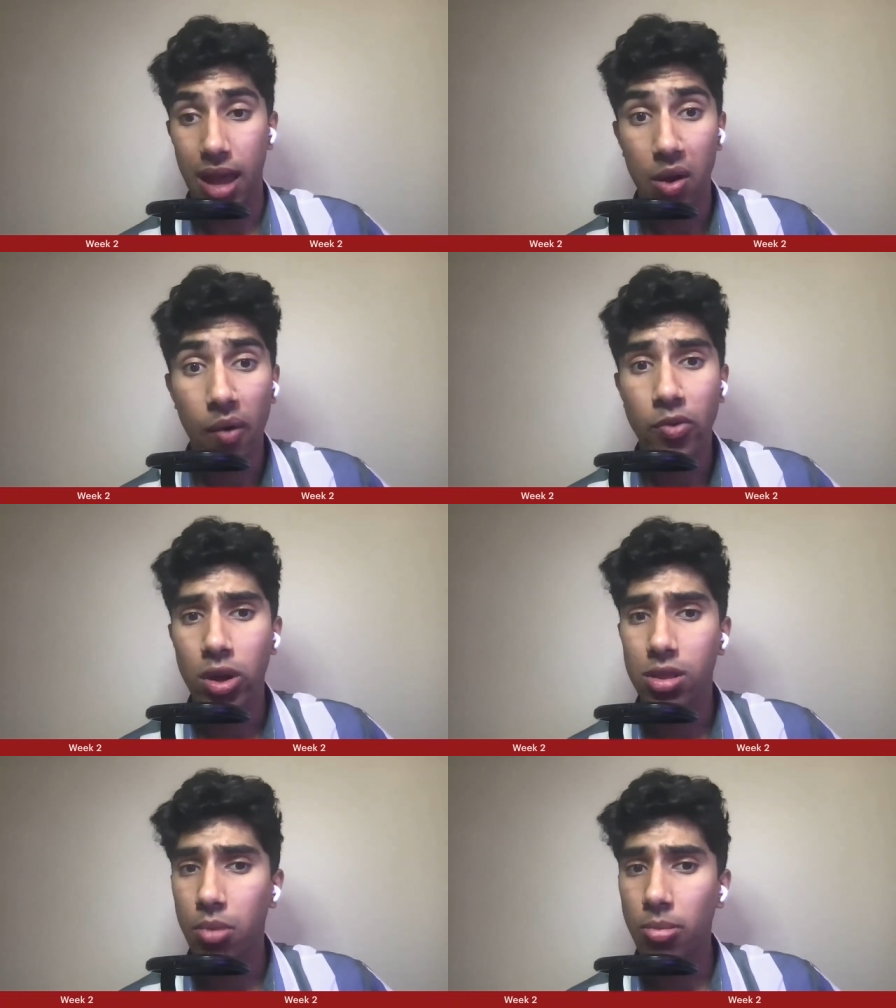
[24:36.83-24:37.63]

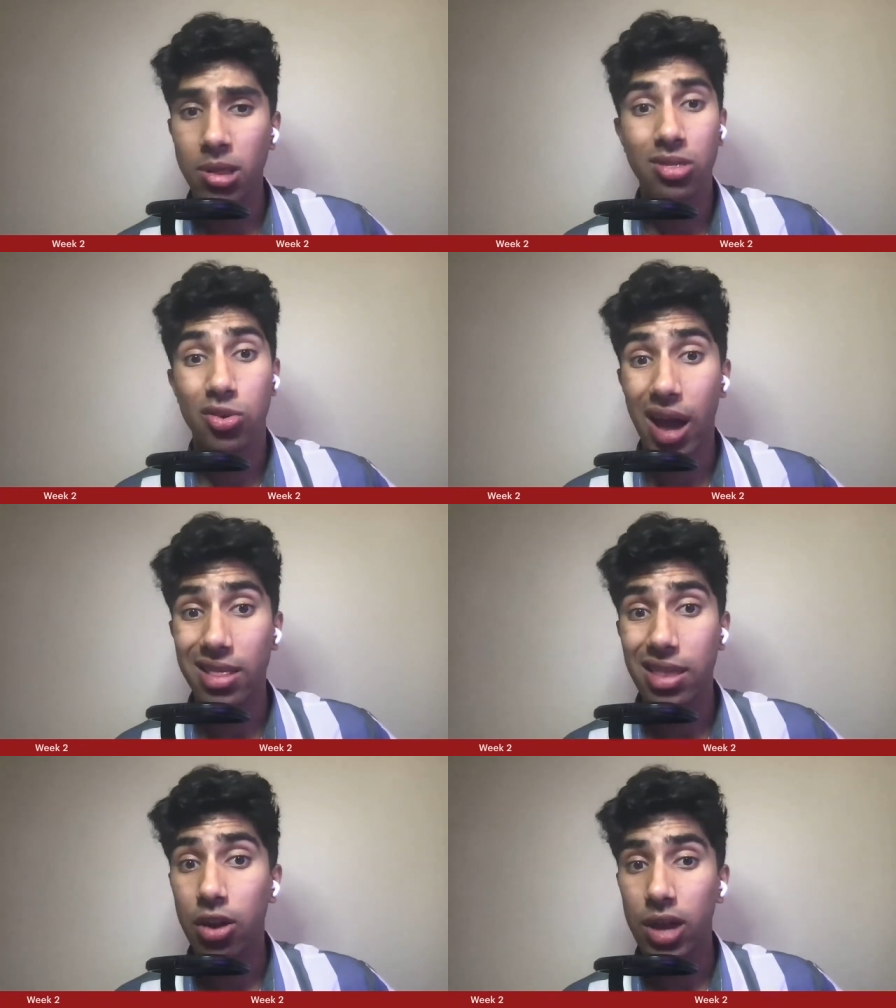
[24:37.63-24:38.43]
However, at the moment, they're
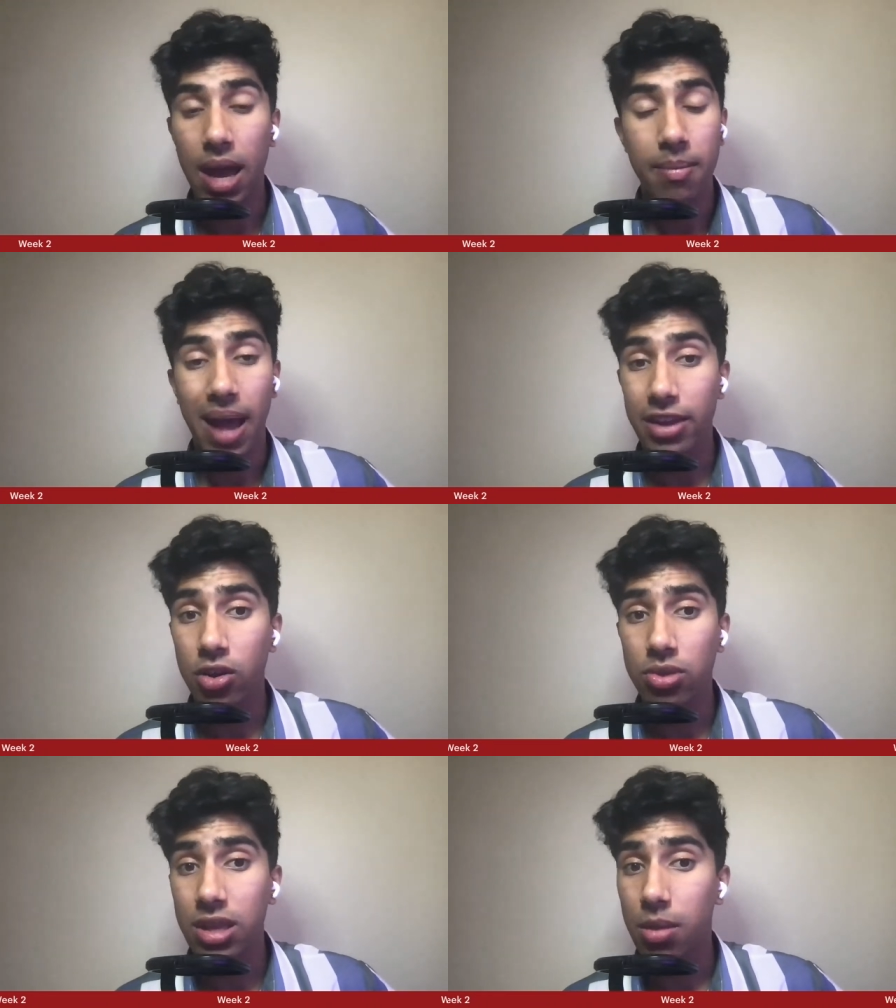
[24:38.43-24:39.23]
not there yet. I
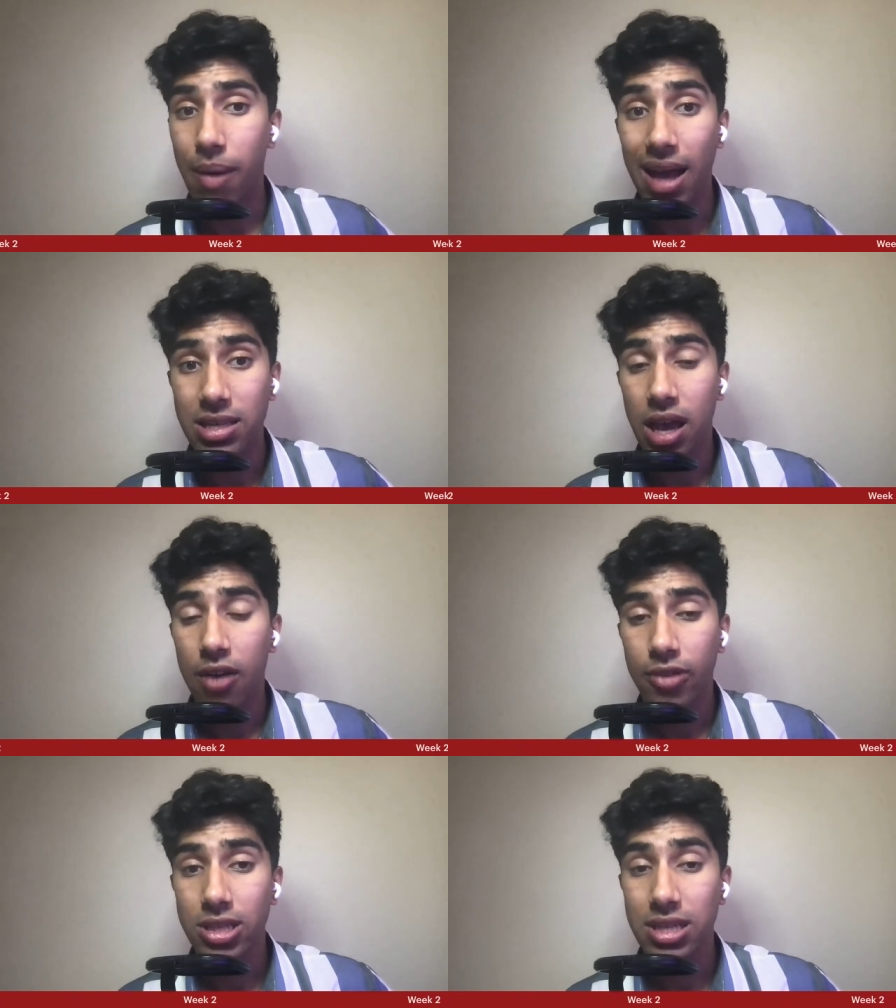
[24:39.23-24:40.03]
don't think the passing
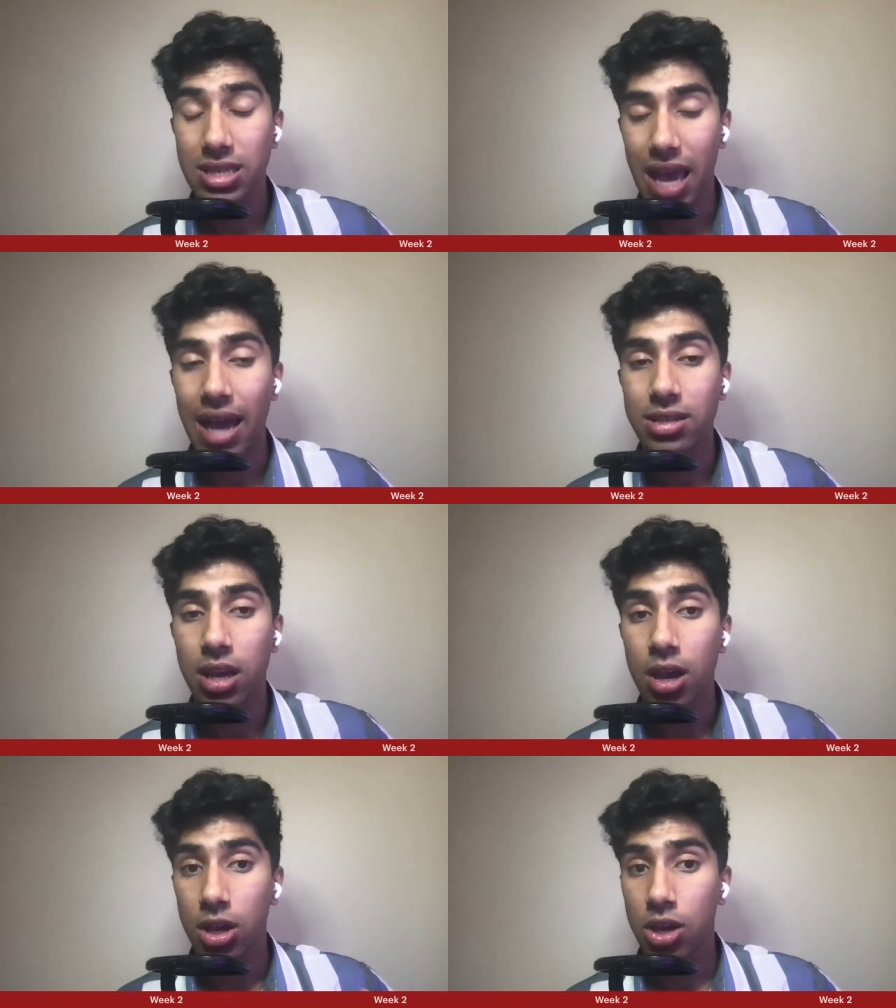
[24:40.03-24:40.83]
offense is as